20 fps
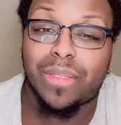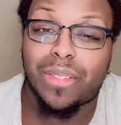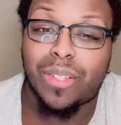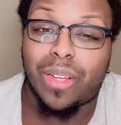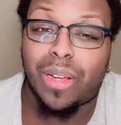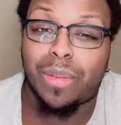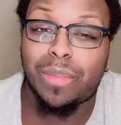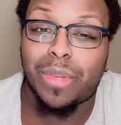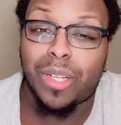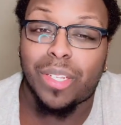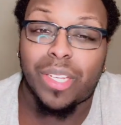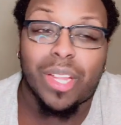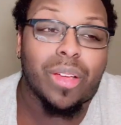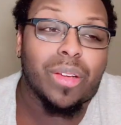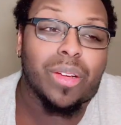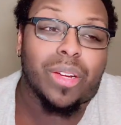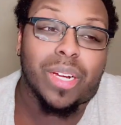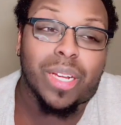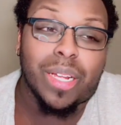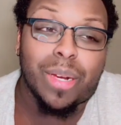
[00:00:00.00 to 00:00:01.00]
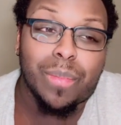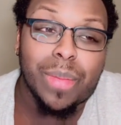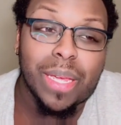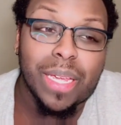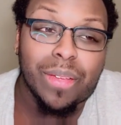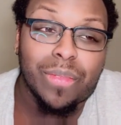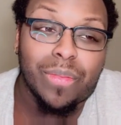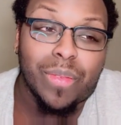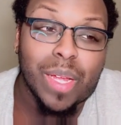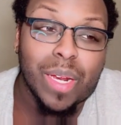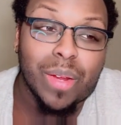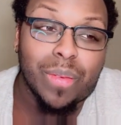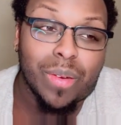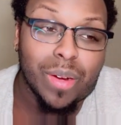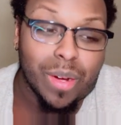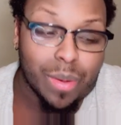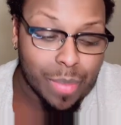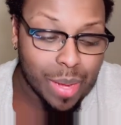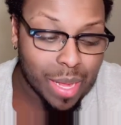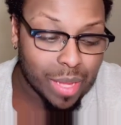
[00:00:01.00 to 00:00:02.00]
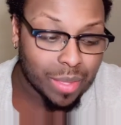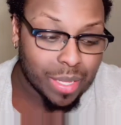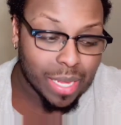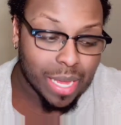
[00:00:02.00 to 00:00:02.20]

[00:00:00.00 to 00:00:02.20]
So I'm no longer going to make fun of her about